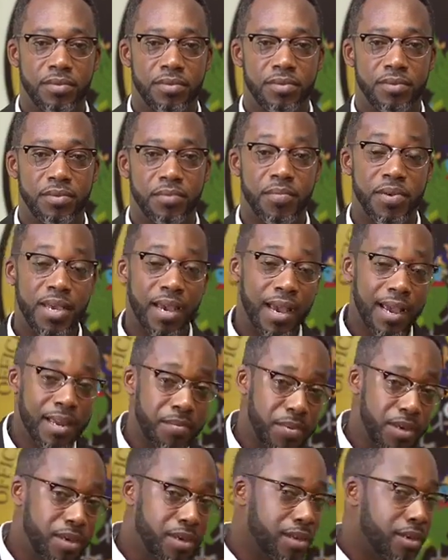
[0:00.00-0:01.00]
Behind
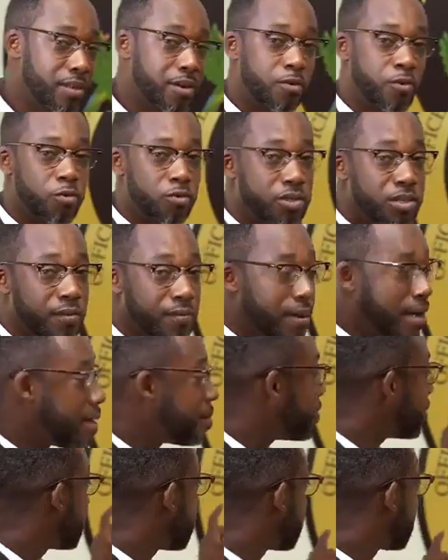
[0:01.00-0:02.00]
me, the coat of
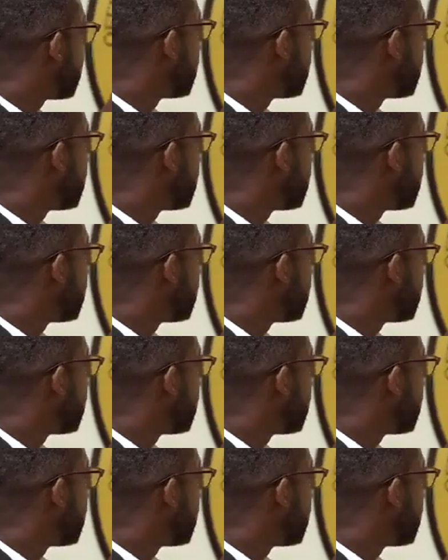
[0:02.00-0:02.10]
arms,